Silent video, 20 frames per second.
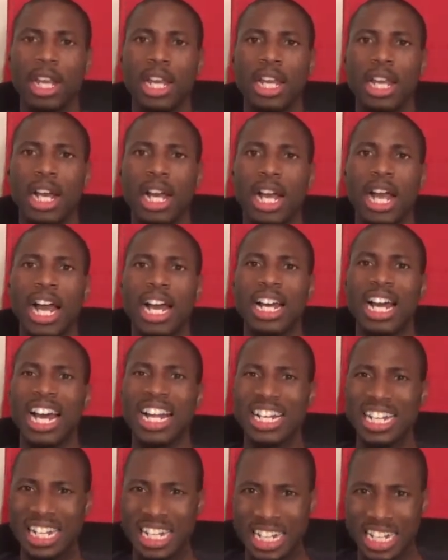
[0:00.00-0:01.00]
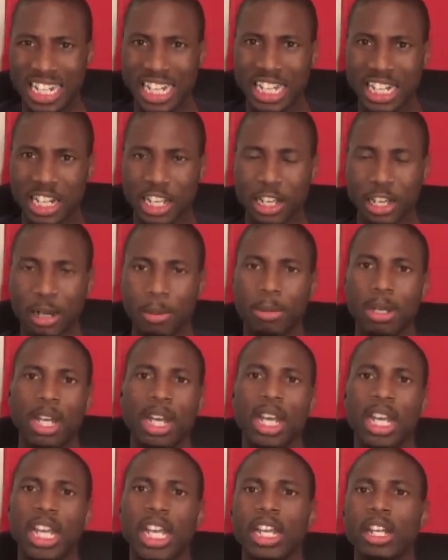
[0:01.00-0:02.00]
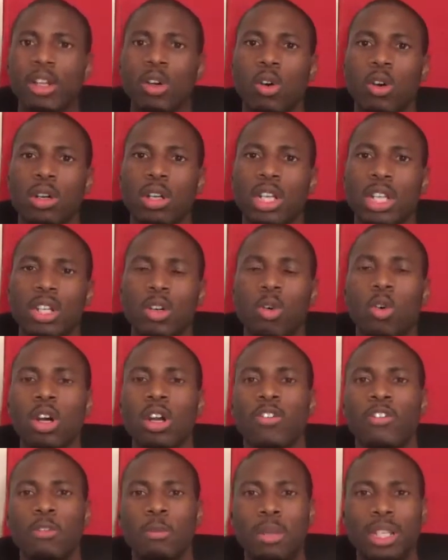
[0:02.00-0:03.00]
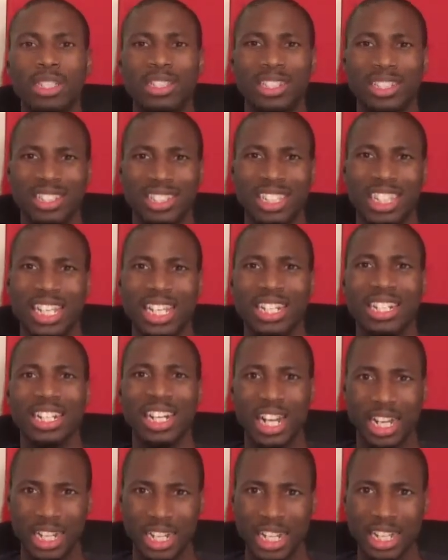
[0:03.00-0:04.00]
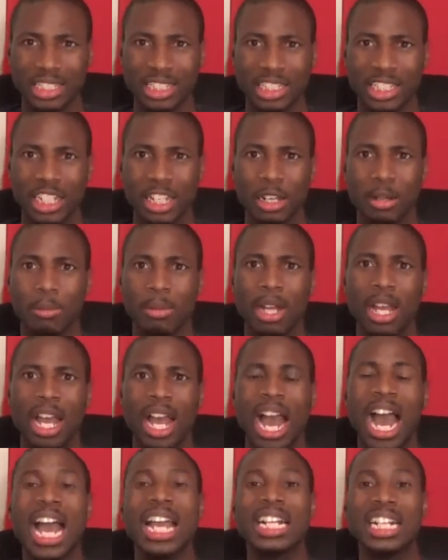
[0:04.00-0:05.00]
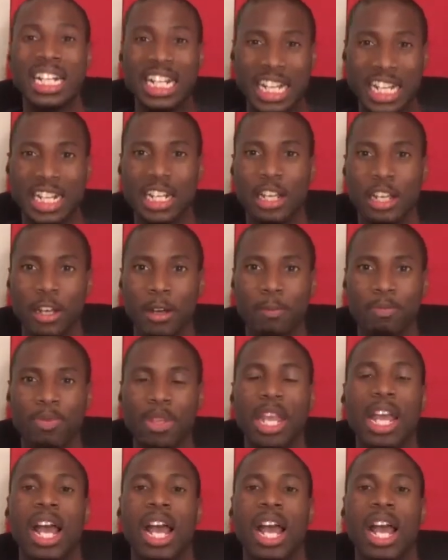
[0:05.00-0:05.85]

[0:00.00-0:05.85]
I, I, I need Him. In, in order for me to sin against Him, I need Him.